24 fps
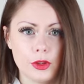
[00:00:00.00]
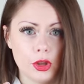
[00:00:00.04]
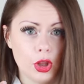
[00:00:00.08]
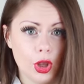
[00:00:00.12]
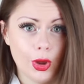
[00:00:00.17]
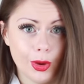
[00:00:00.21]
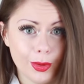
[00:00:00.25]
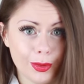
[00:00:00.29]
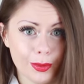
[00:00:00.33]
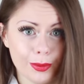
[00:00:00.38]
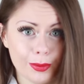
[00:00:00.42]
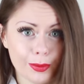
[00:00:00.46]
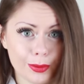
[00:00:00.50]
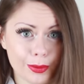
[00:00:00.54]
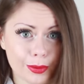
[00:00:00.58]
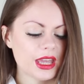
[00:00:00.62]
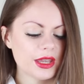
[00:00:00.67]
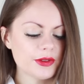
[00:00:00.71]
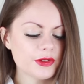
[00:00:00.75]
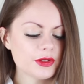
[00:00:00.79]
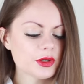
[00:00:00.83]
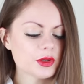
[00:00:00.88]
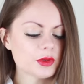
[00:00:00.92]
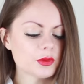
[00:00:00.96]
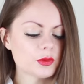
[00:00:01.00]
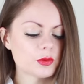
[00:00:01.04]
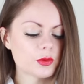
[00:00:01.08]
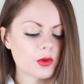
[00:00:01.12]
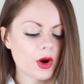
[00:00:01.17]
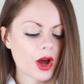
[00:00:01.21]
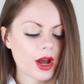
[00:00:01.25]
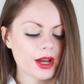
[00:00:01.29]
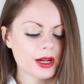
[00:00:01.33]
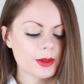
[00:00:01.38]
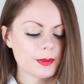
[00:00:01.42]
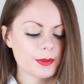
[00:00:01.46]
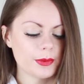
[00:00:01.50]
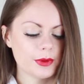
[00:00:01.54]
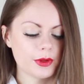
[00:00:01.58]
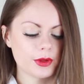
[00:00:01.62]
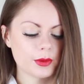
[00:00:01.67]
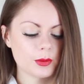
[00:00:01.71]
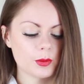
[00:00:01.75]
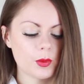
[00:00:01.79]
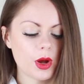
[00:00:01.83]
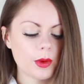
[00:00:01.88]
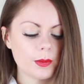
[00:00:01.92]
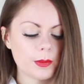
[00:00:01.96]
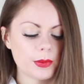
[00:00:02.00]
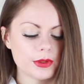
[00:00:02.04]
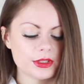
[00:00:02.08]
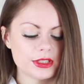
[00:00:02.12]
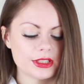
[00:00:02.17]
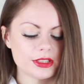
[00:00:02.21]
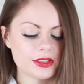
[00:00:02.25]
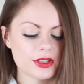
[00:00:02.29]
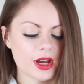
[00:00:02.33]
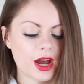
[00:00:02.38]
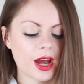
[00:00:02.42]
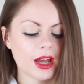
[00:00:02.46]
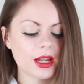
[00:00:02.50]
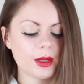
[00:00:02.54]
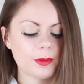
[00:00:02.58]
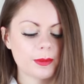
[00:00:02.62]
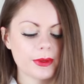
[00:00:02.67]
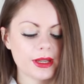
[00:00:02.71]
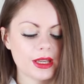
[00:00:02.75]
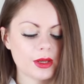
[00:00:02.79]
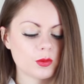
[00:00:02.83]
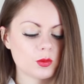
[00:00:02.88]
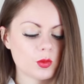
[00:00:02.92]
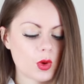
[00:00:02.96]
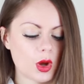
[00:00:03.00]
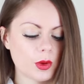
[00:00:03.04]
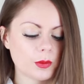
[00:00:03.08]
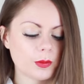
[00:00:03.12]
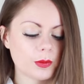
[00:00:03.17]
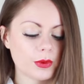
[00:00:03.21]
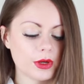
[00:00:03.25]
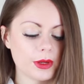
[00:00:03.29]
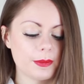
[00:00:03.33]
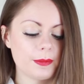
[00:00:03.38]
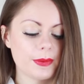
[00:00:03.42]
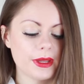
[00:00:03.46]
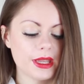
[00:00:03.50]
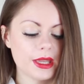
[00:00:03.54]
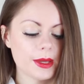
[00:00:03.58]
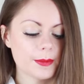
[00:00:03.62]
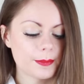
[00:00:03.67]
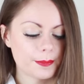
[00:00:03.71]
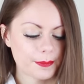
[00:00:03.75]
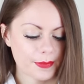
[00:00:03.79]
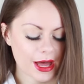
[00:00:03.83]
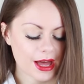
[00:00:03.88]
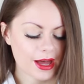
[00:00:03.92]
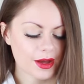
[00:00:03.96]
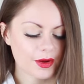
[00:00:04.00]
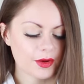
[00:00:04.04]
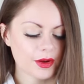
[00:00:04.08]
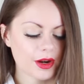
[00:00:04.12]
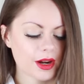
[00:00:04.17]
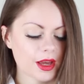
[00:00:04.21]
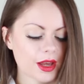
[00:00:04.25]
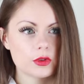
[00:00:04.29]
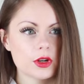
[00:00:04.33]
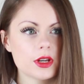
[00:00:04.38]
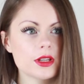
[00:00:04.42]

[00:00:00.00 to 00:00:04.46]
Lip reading: No? If you could write a book, what would the title be and what would it be about?